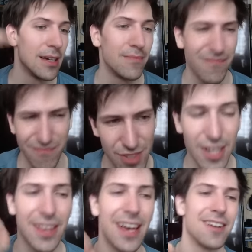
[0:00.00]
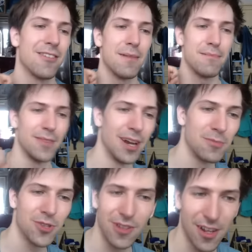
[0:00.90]
sick of that crap, and I'm
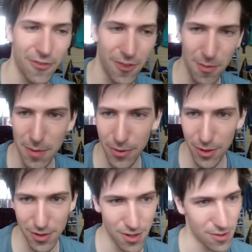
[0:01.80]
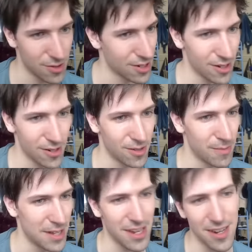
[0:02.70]
sure a lot of other people are too. So Mad
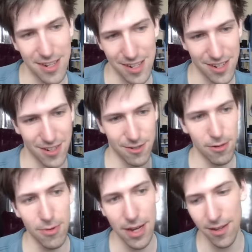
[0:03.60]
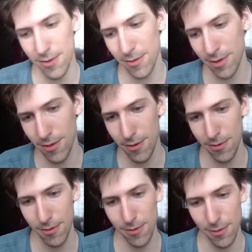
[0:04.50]
Scientist, to hell with
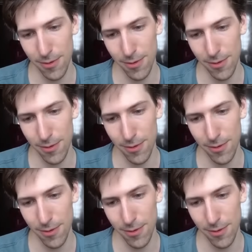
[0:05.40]
you.